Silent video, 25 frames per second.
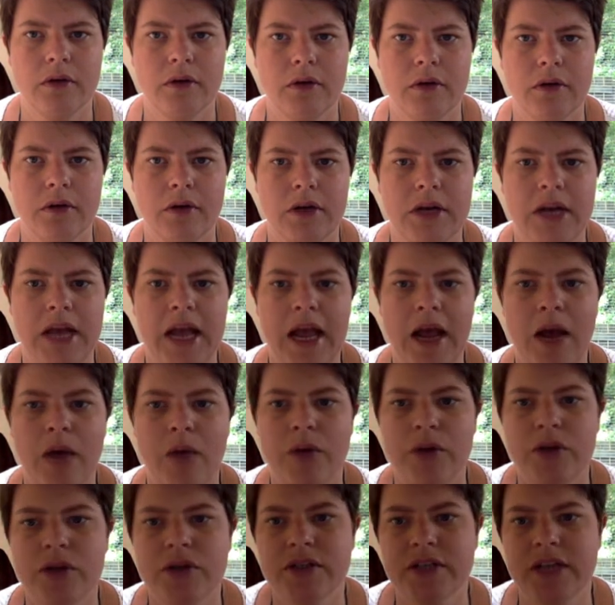now
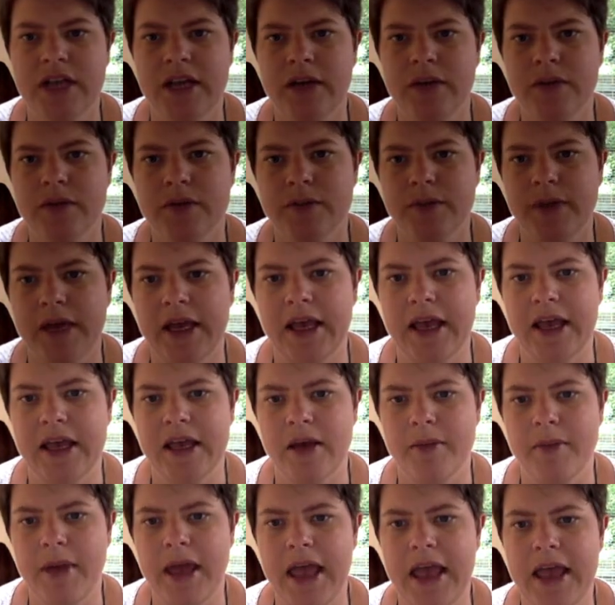when you sign up to my
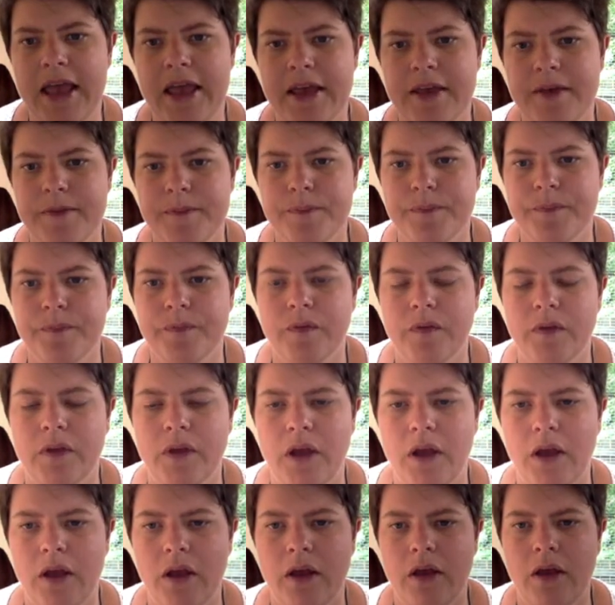
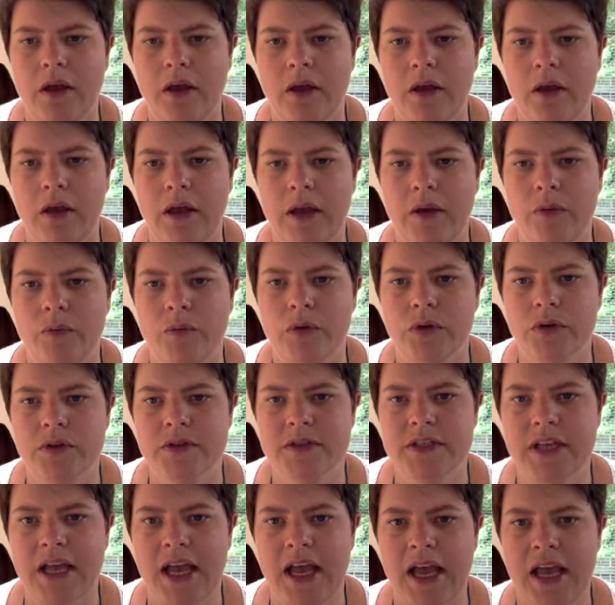AMA, it will
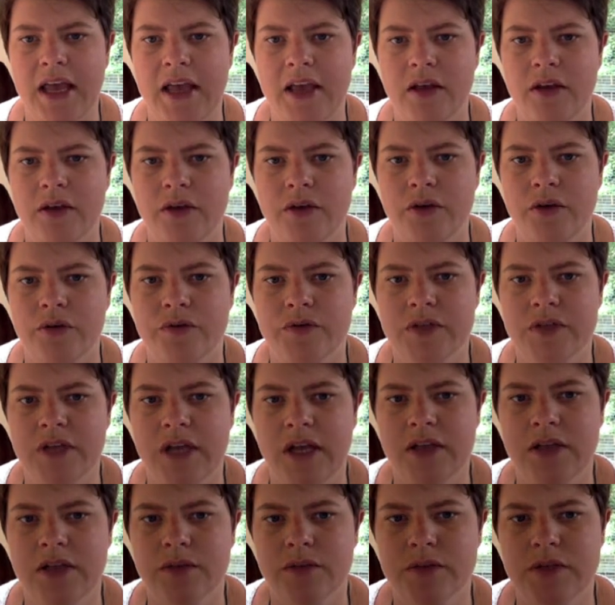say you've
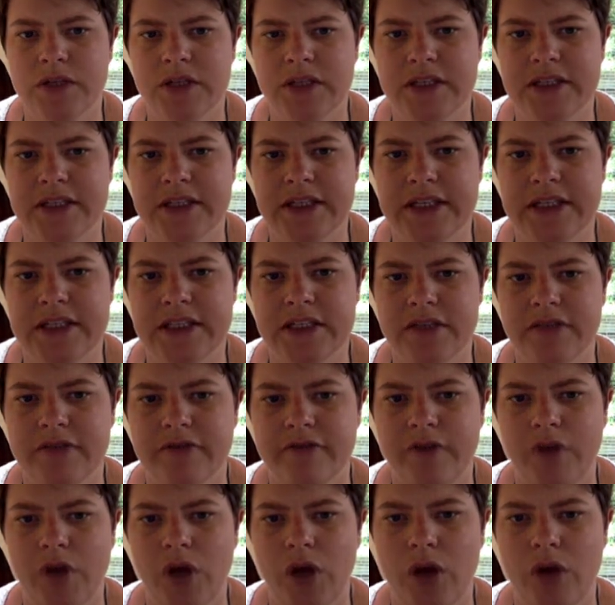signed up to this list,
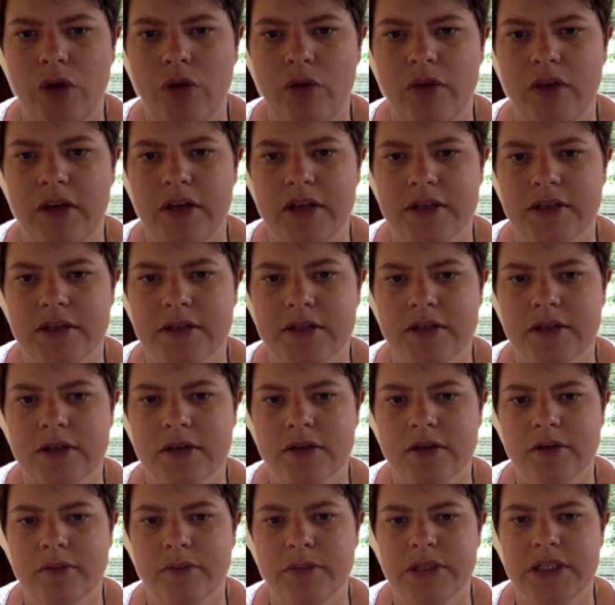follow this
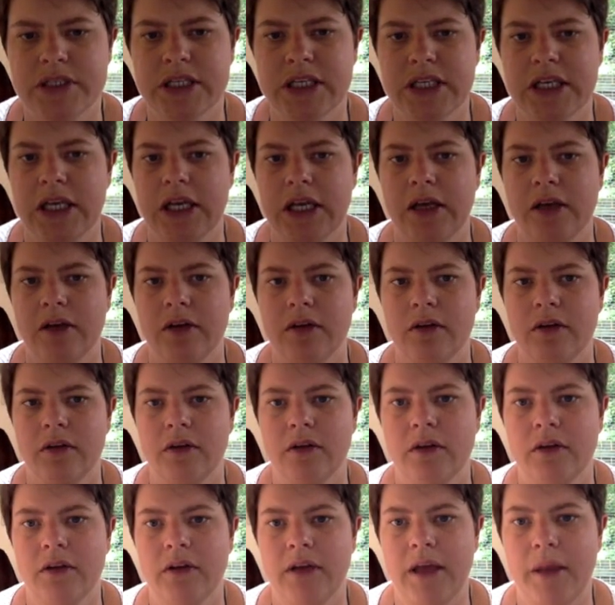particular
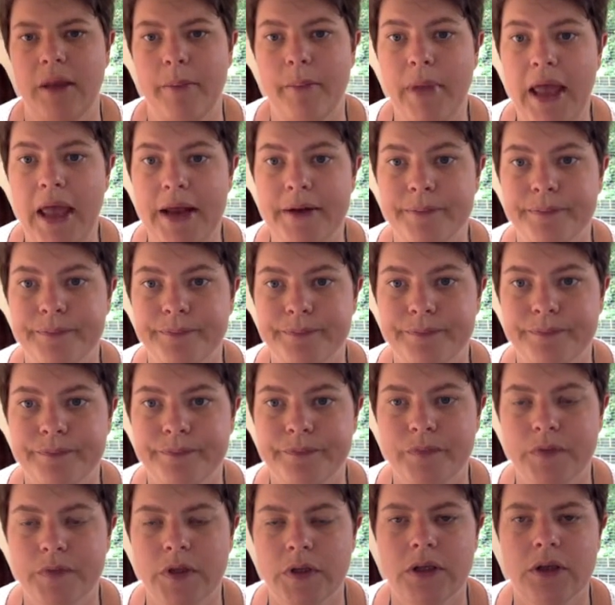campaign.
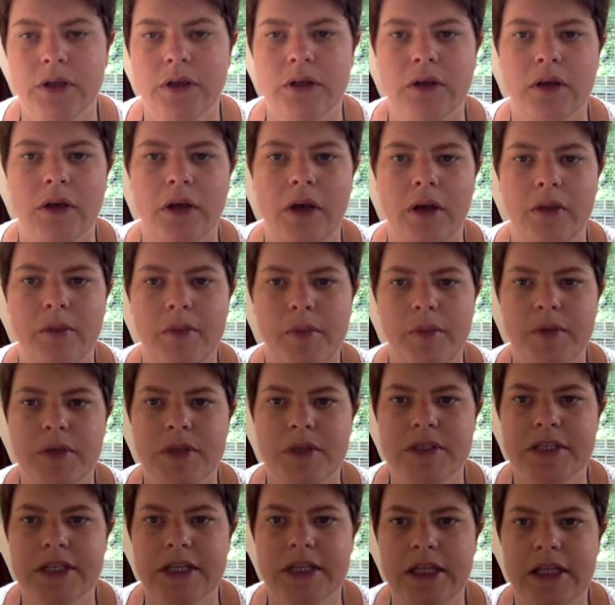I'm
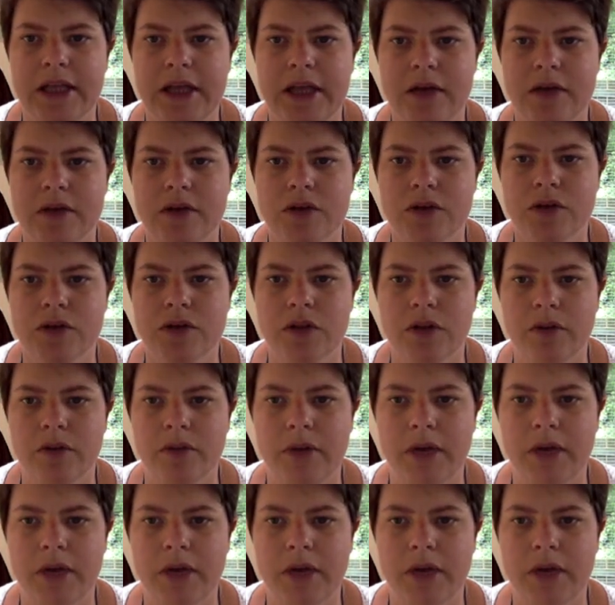going to delete that just so that my